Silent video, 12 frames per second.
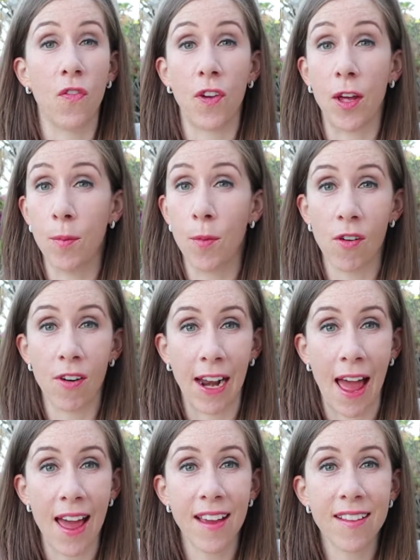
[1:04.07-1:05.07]
feel more
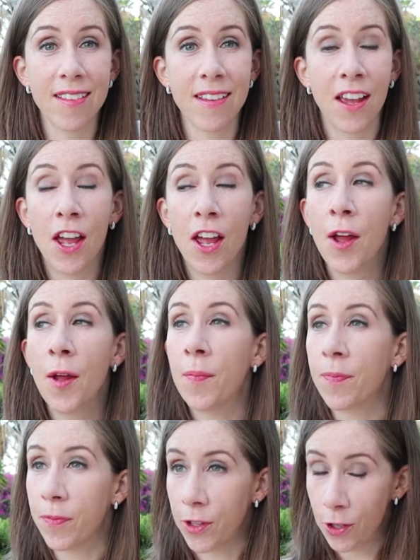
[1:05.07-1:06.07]
relaxed,
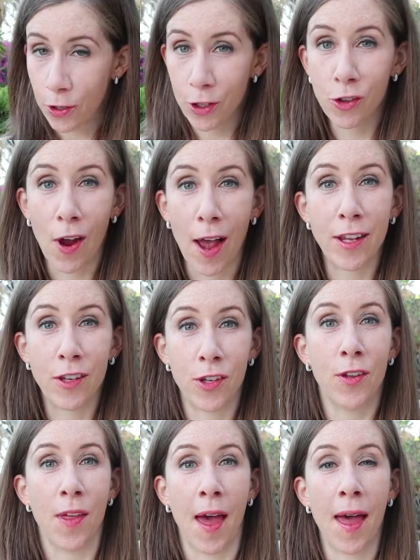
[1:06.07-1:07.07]
you can try and
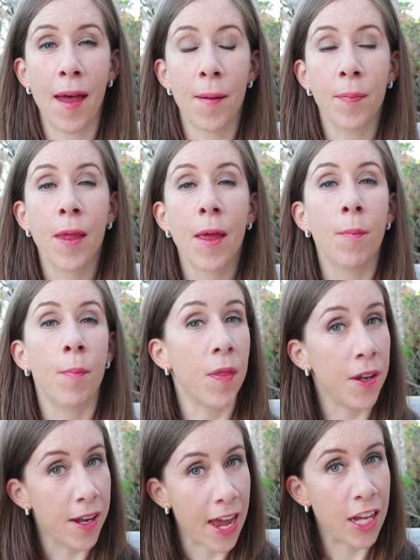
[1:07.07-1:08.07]
do that, but
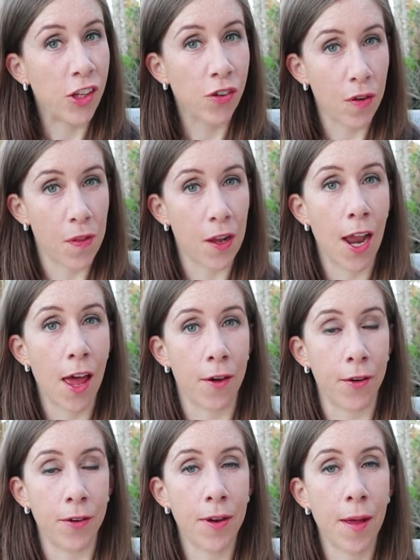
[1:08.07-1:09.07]
the nature of the
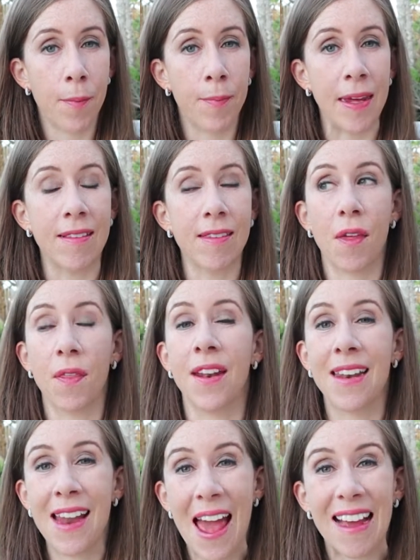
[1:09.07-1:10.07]
loan means that the
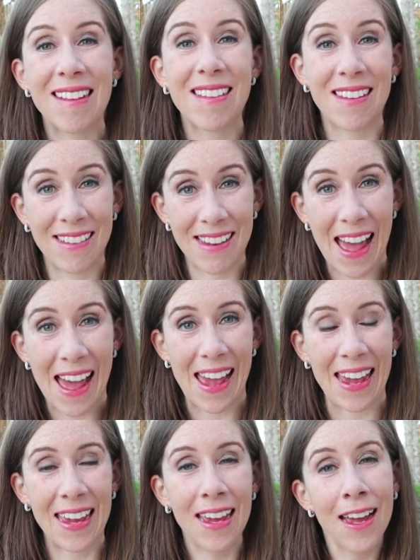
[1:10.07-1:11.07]
next
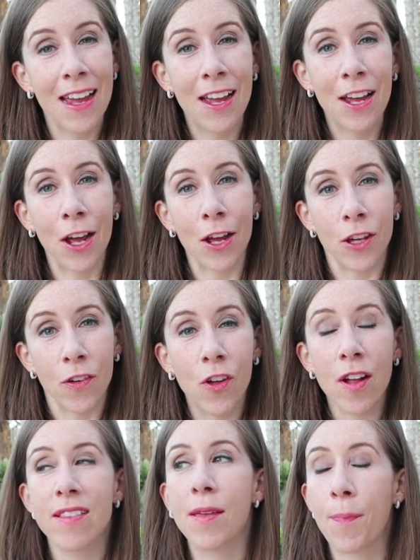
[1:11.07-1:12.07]
day, you've
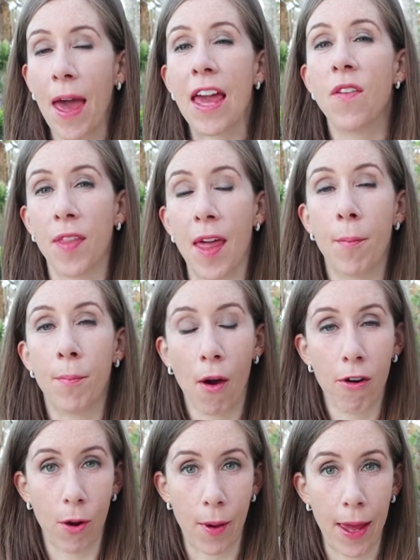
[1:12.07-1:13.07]
got to pay for that
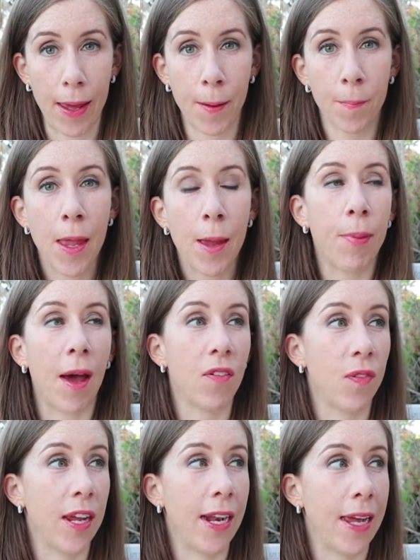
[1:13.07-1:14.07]
borrowing by
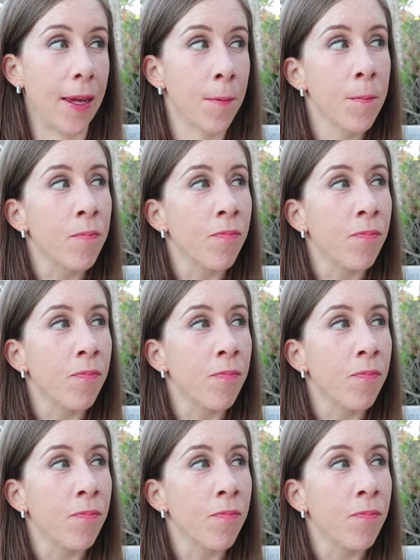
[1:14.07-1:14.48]
feeling